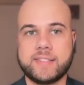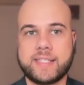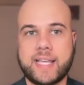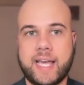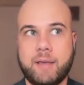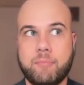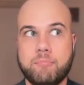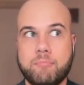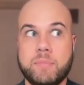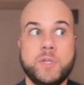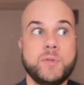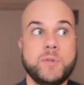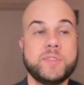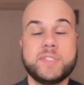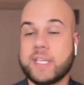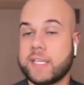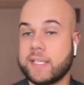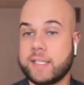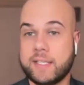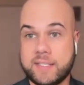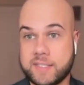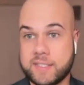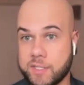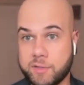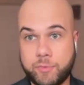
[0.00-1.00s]
that
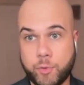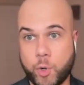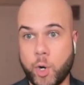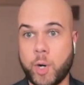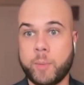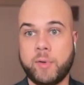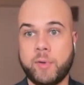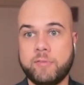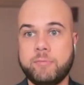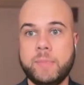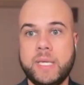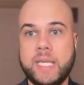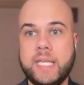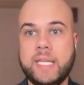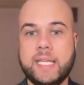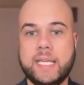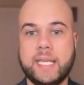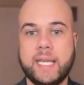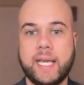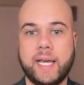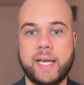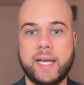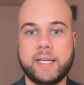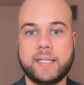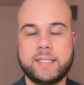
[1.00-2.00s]
music is a form of
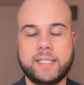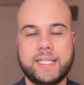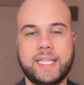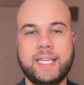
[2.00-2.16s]
media.